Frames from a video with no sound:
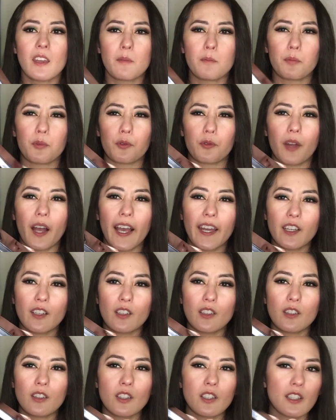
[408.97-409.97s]

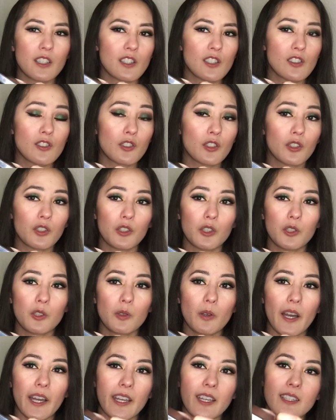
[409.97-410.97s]
bridal looks too.
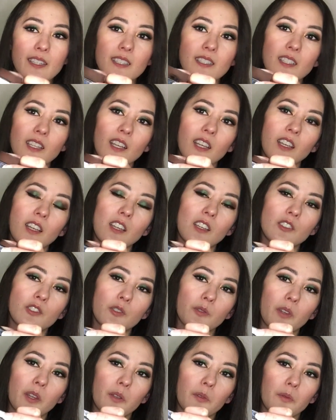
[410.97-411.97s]
I could see
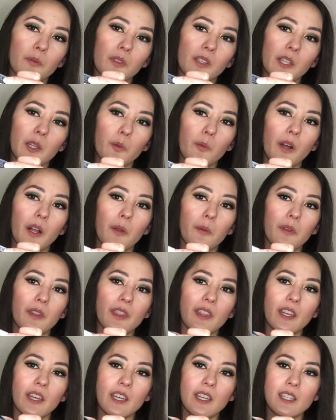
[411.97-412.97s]
doing really well with
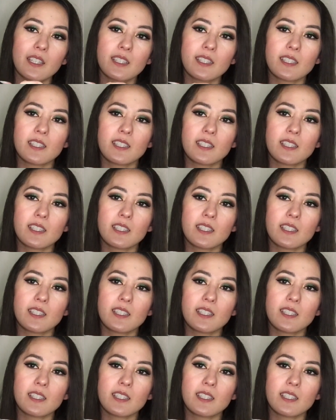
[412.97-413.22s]
this.